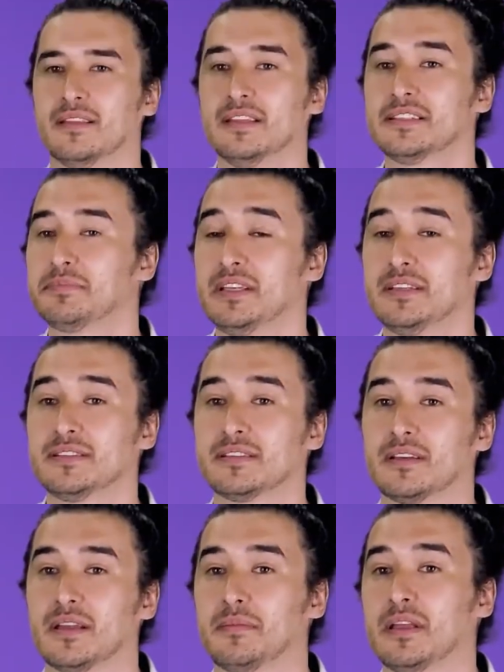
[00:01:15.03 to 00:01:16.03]
This
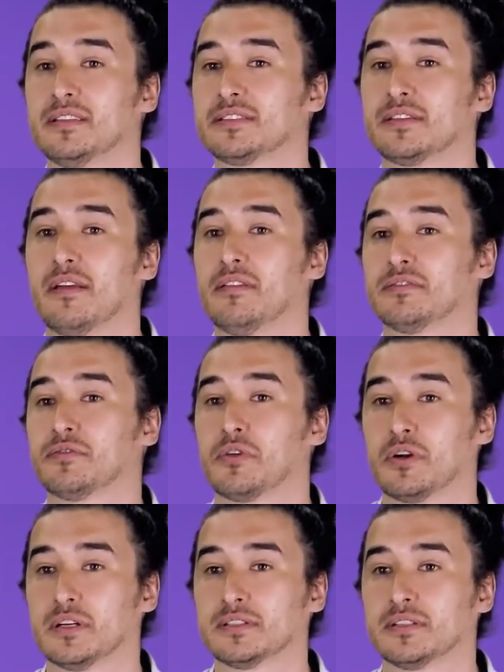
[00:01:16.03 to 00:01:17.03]
means immense savings
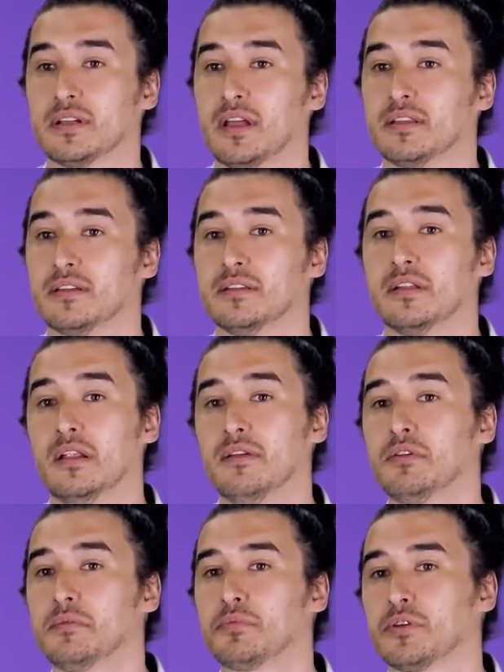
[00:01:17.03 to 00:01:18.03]
for us, and the
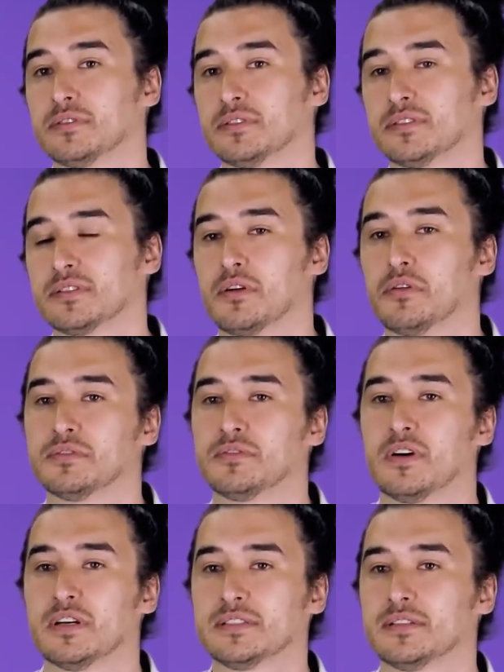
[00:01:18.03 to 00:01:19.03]
delivery process
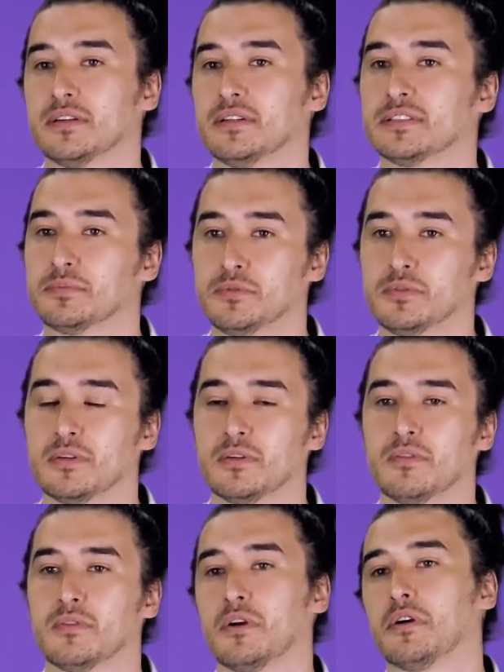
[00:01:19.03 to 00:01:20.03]
goes faster and smoother
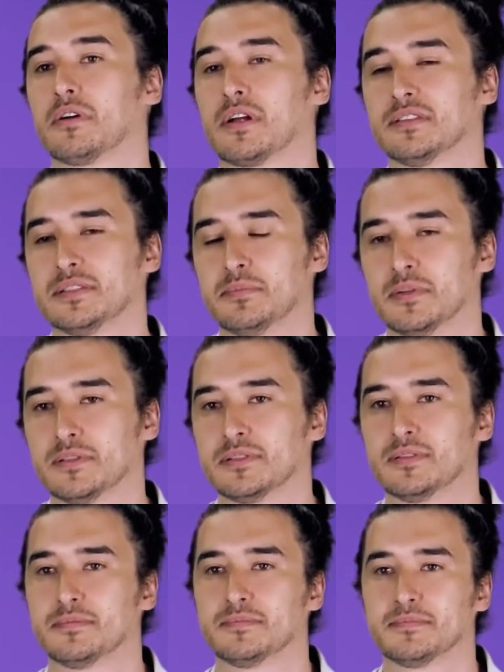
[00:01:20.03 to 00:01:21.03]
for our customers.
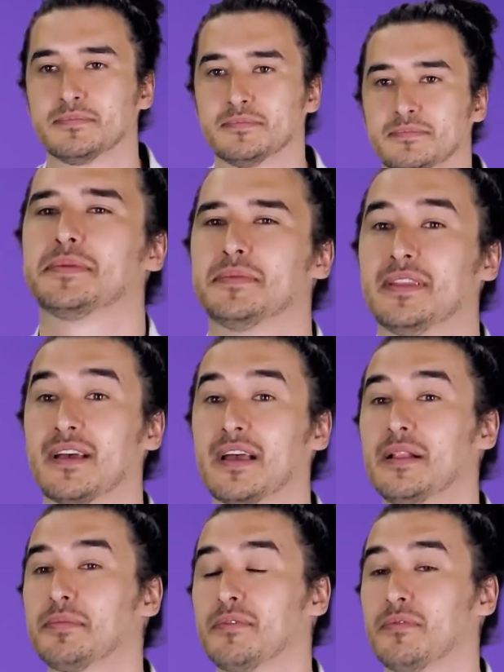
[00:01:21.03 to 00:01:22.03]
With the
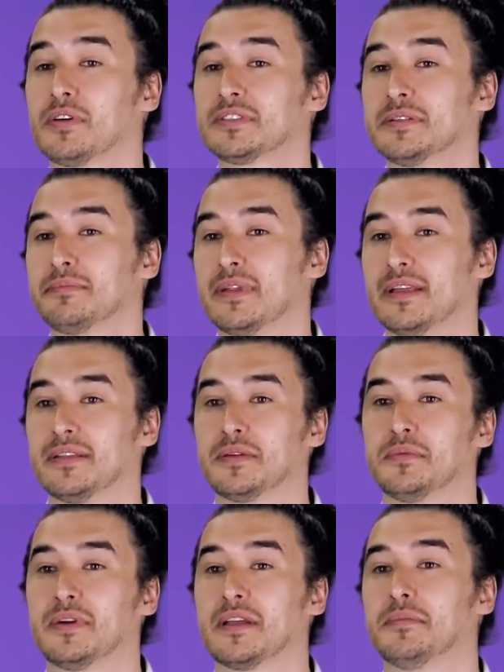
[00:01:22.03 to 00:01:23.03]
help of Voximplant,
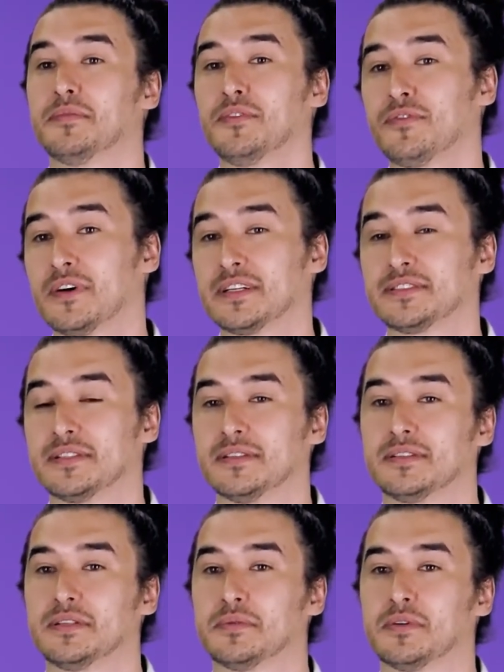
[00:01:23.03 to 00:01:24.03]
we can move faster
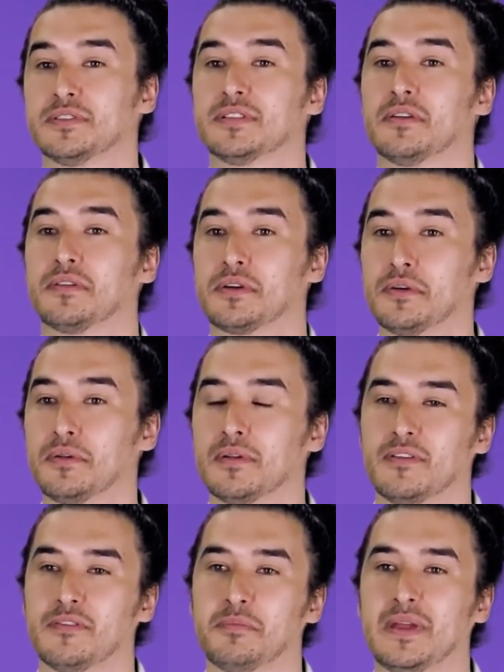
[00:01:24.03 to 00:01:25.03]
towards our goal
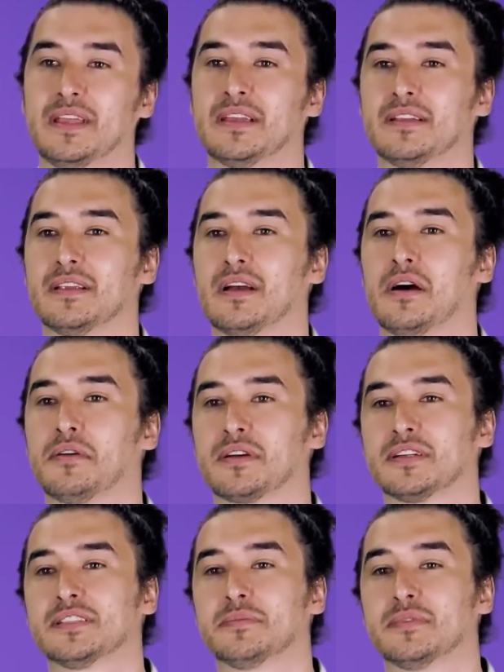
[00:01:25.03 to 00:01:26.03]
of making our
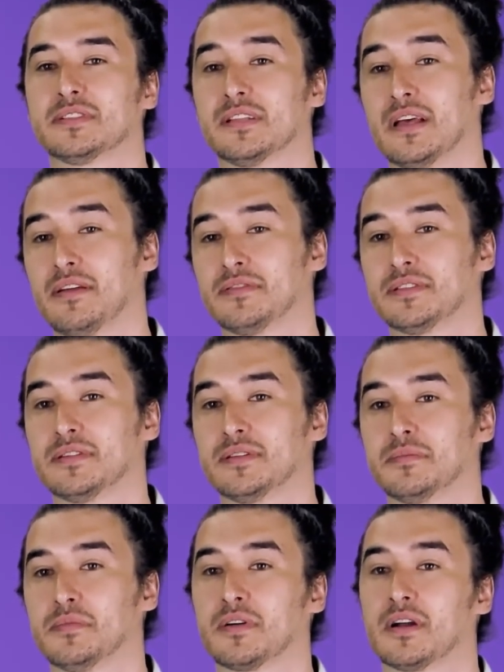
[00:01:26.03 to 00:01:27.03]
customers' lives
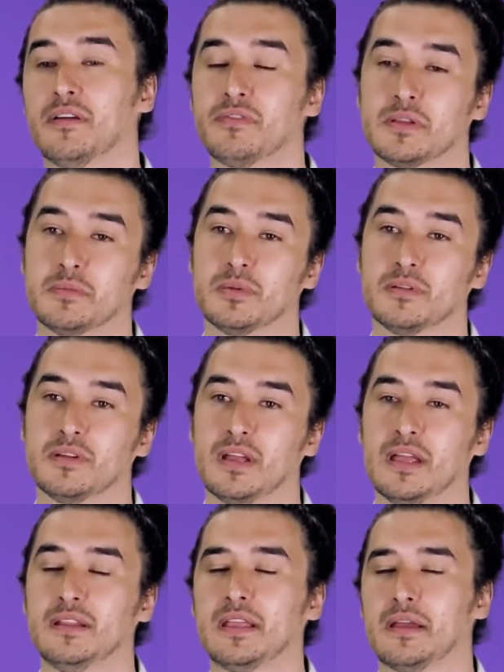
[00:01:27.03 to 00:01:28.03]
more comfortable
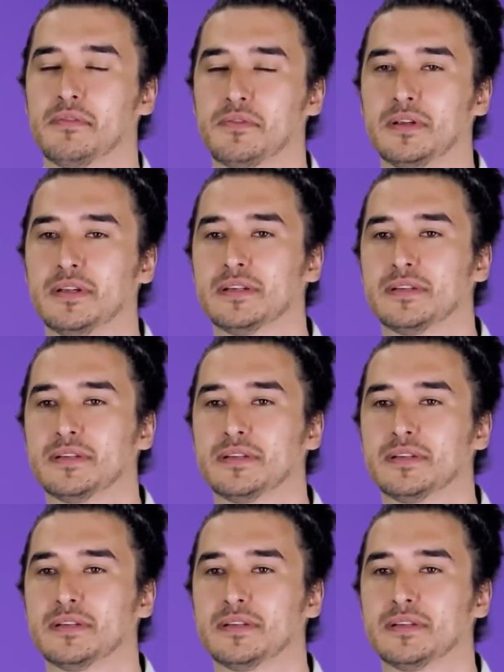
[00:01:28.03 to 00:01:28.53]
and carefree.